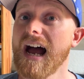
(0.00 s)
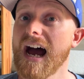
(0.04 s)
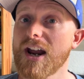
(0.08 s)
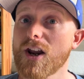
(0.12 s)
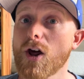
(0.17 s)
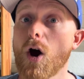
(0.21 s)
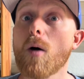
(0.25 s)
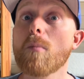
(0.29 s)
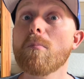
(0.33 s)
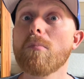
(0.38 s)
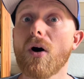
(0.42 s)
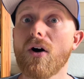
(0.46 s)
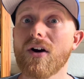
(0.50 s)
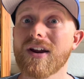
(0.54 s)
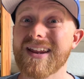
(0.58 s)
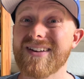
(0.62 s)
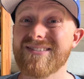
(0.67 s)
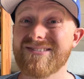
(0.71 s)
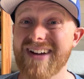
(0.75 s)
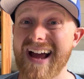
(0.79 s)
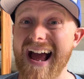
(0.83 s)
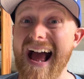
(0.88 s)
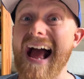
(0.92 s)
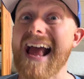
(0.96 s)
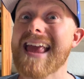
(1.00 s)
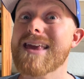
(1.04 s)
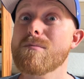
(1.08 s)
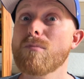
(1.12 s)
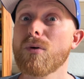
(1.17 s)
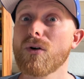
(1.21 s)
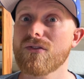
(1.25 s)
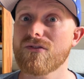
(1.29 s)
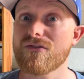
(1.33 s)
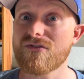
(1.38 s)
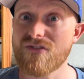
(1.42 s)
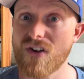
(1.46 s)
And I'm buying it for
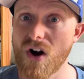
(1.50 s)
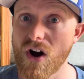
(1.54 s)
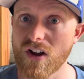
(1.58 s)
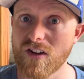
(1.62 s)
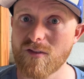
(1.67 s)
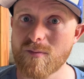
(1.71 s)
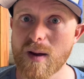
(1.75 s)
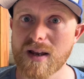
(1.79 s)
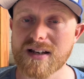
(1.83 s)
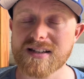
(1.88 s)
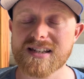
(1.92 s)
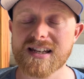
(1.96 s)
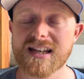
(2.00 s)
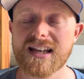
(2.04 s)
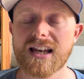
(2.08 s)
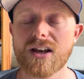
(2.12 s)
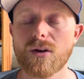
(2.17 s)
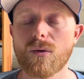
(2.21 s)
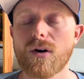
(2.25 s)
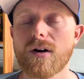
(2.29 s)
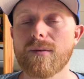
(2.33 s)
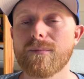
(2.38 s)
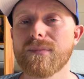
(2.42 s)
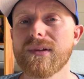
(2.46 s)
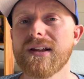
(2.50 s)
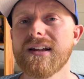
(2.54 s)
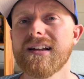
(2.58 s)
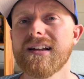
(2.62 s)
8.5 pence a kilowatt.